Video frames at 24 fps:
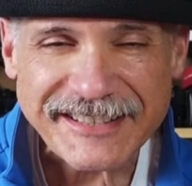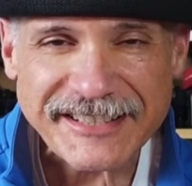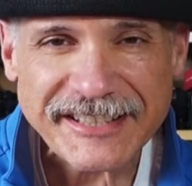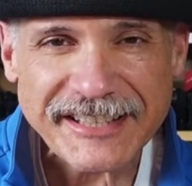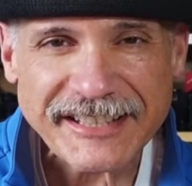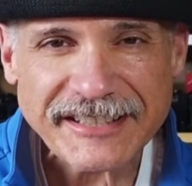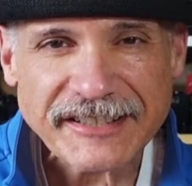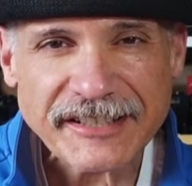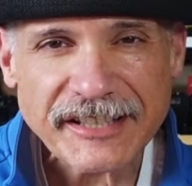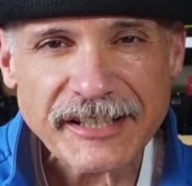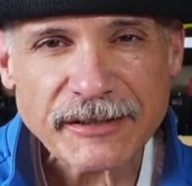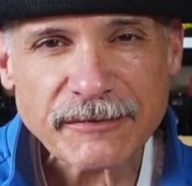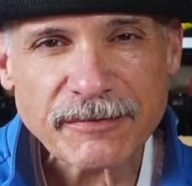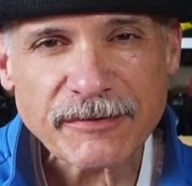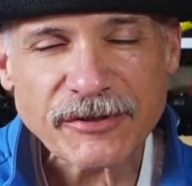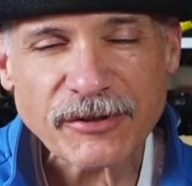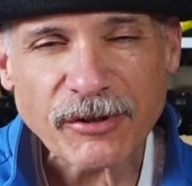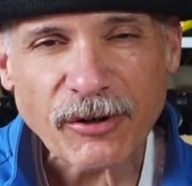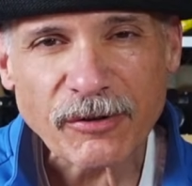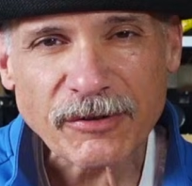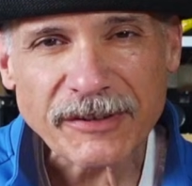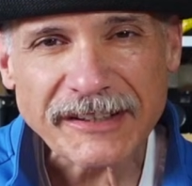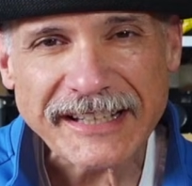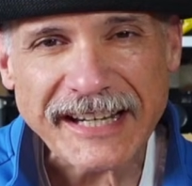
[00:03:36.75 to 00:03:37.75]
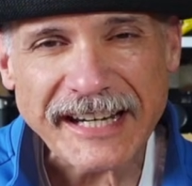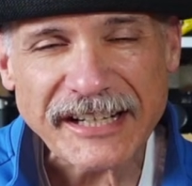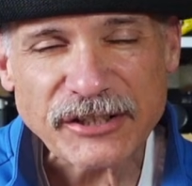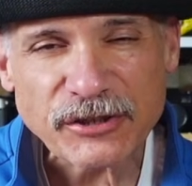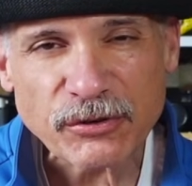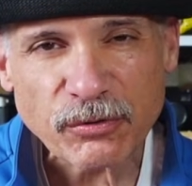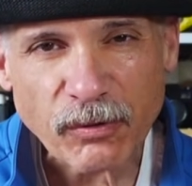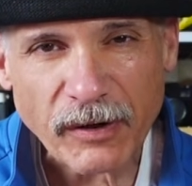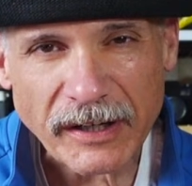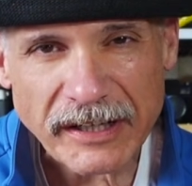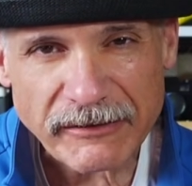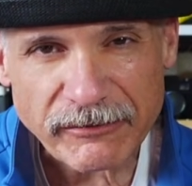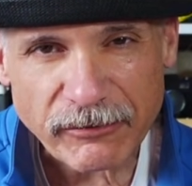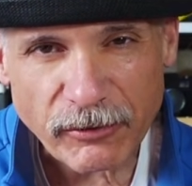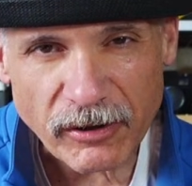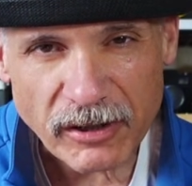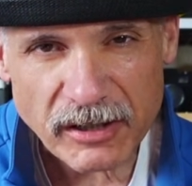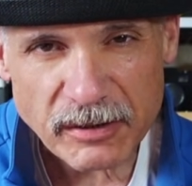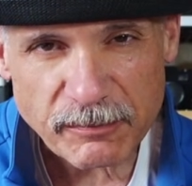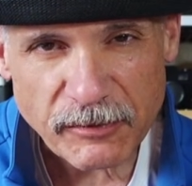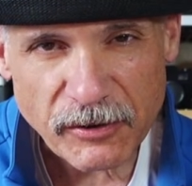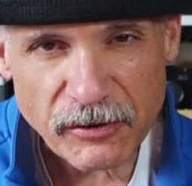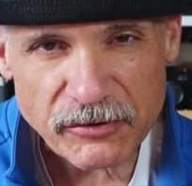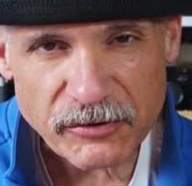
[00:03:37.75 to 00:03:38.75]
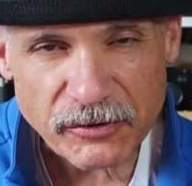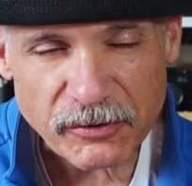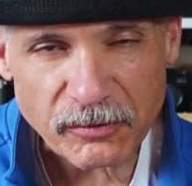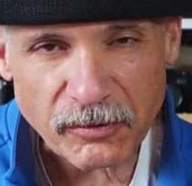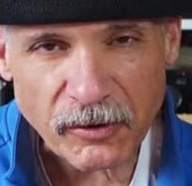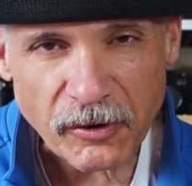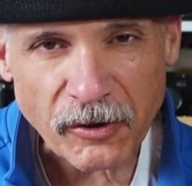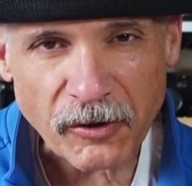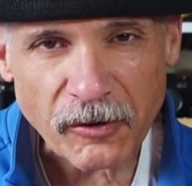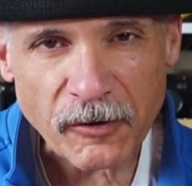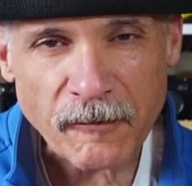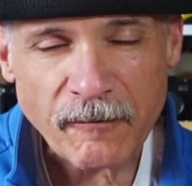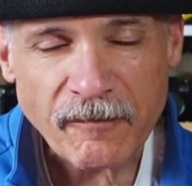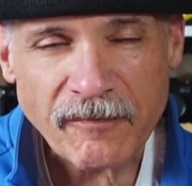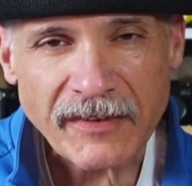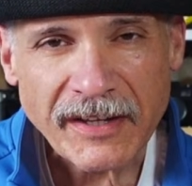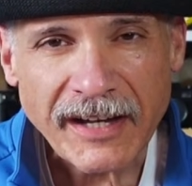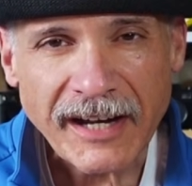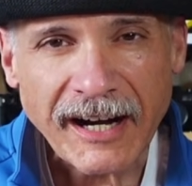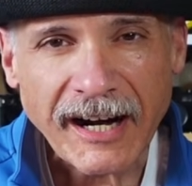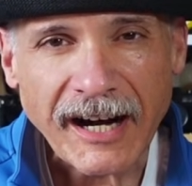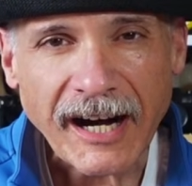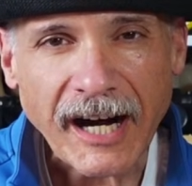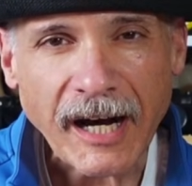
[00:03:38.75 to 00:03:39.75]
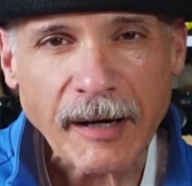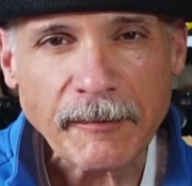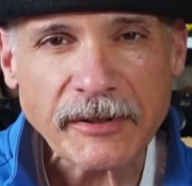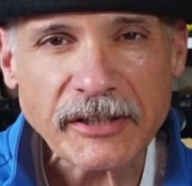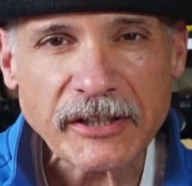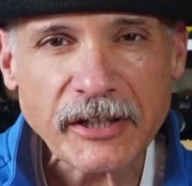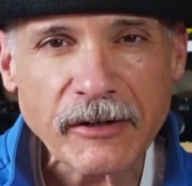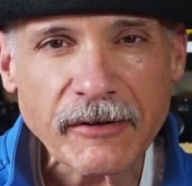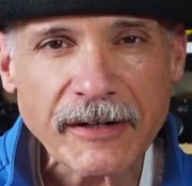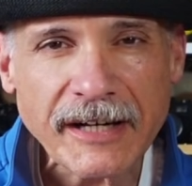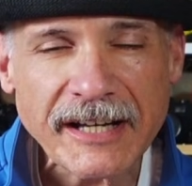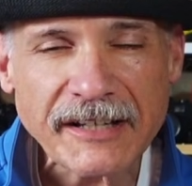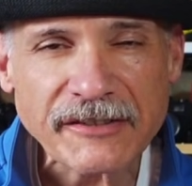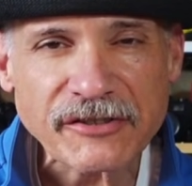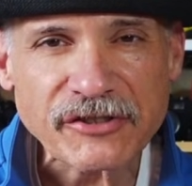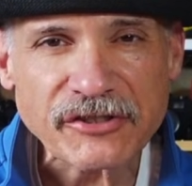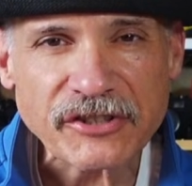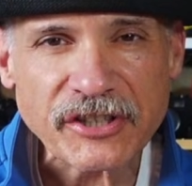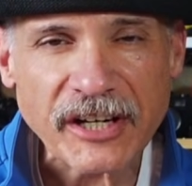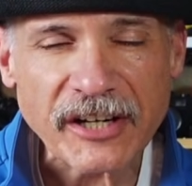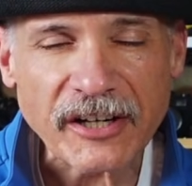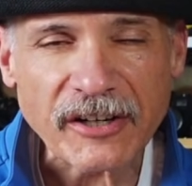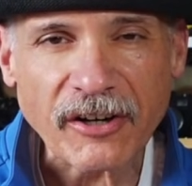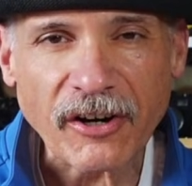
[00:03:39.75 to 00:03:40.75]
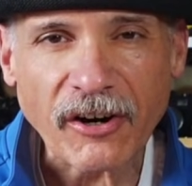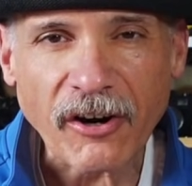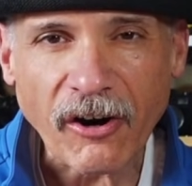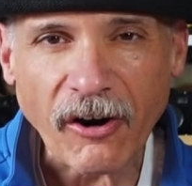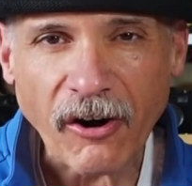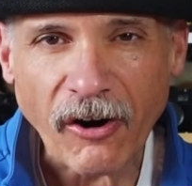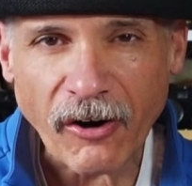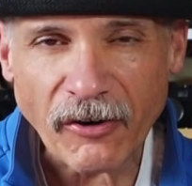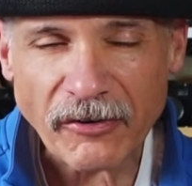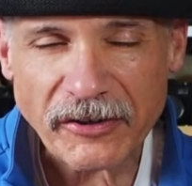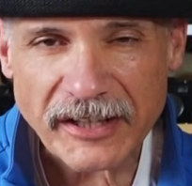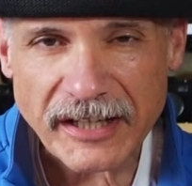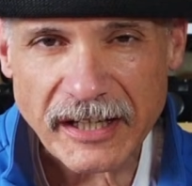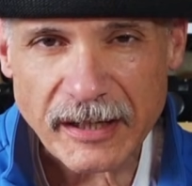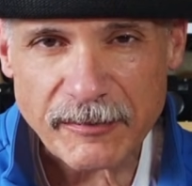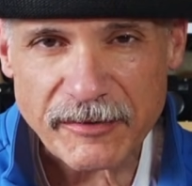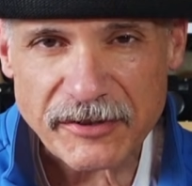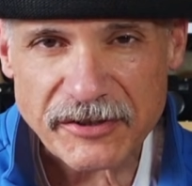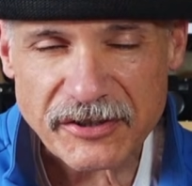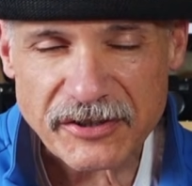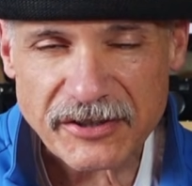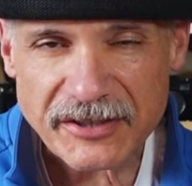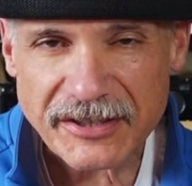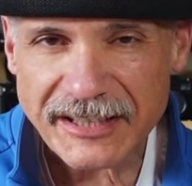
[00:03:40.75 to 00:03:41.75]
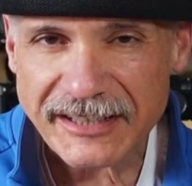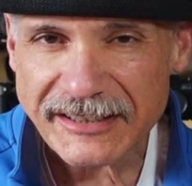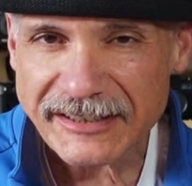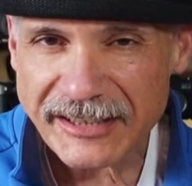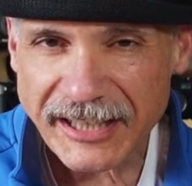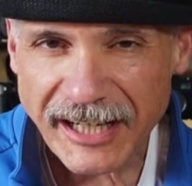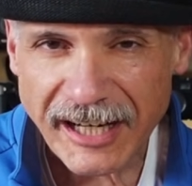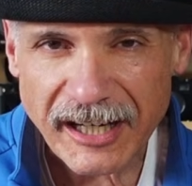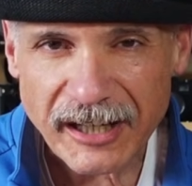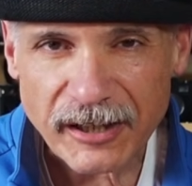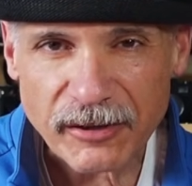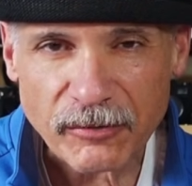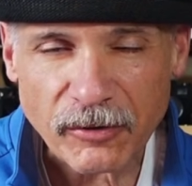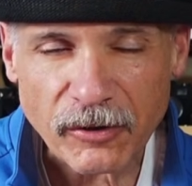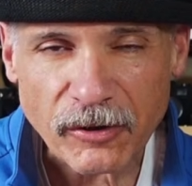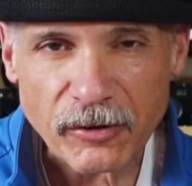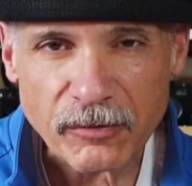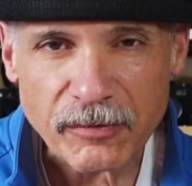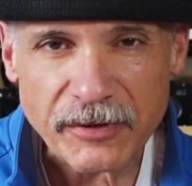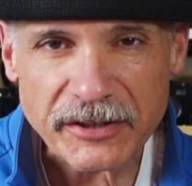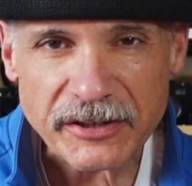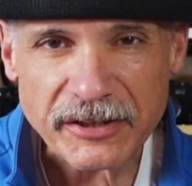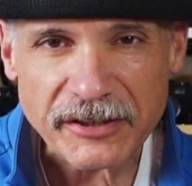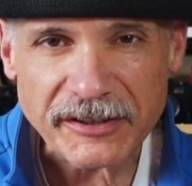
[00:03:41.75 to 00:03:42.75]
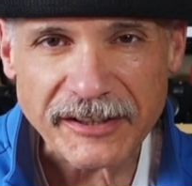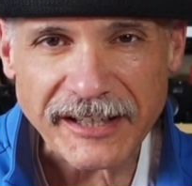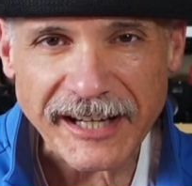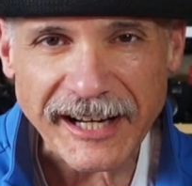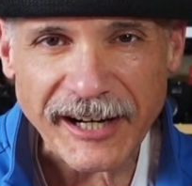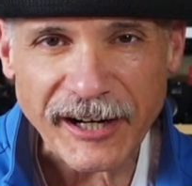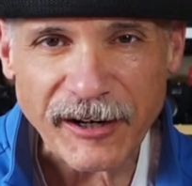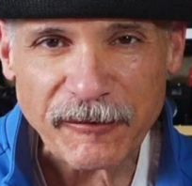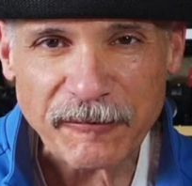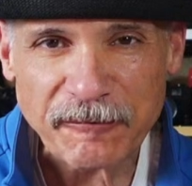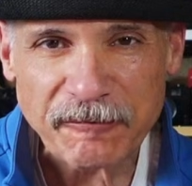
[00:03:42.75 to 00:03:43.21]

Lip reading: since this was only a 24 exposure roll, I'm going to go ahead and share all the images, the entire roll, with you now.